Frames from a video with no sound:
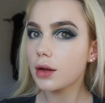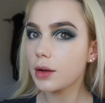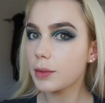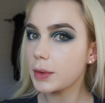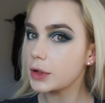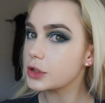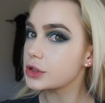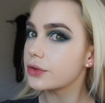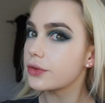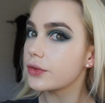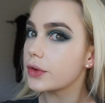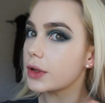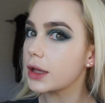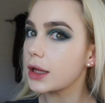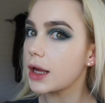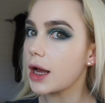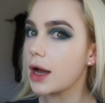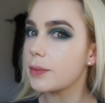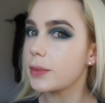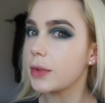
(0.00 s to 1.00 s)
I'm actually
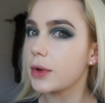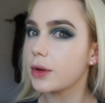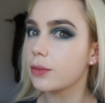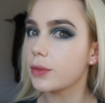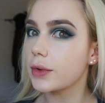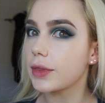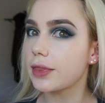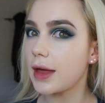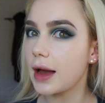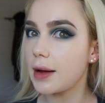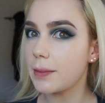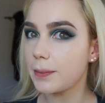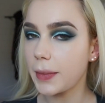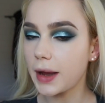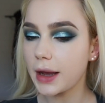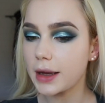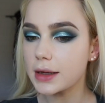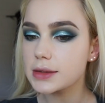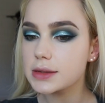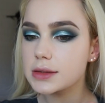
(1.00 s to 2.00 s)
really happy with that
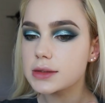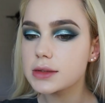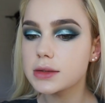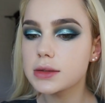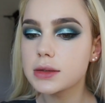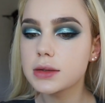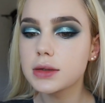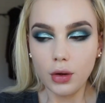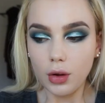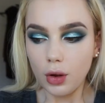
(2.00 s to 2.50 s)
base.